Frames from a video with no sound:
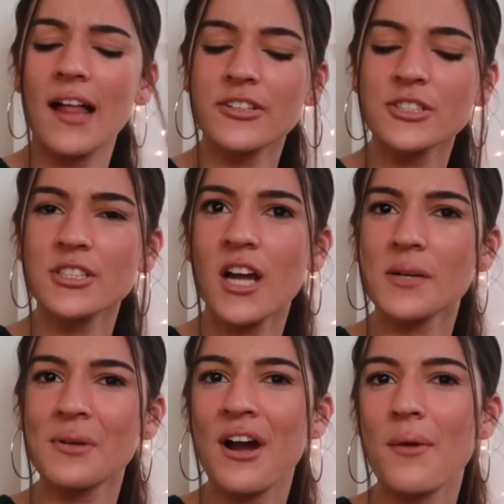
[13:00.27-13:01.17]
let's just talk
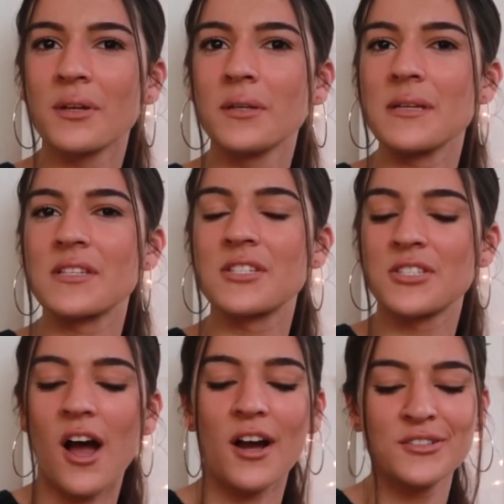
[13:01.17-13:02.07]
about how I'm going to be
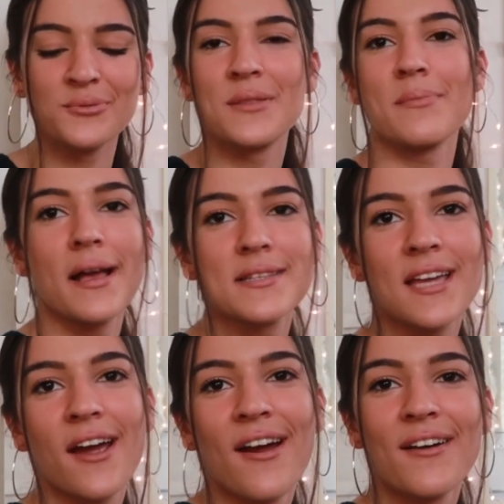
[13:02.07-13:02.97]
stocked with
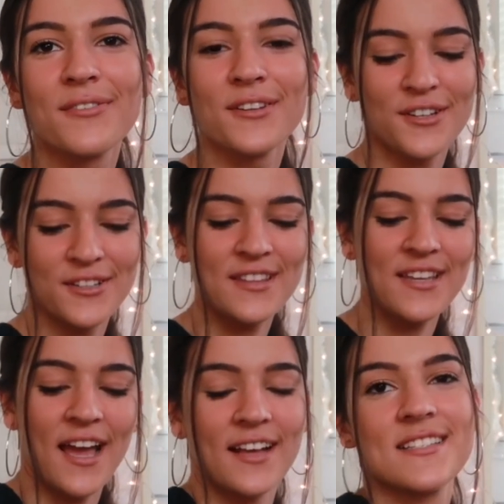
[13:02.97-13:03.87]
mascara for literally the
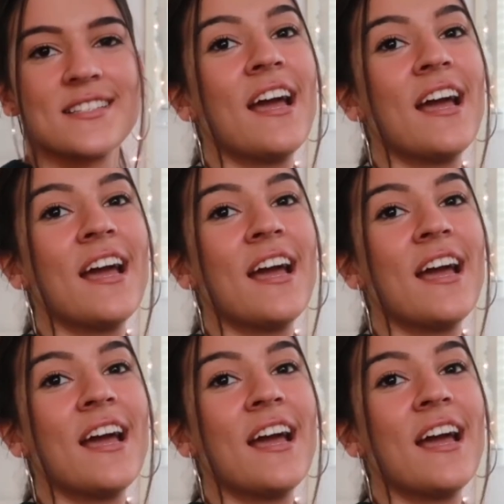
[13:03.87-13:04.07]
next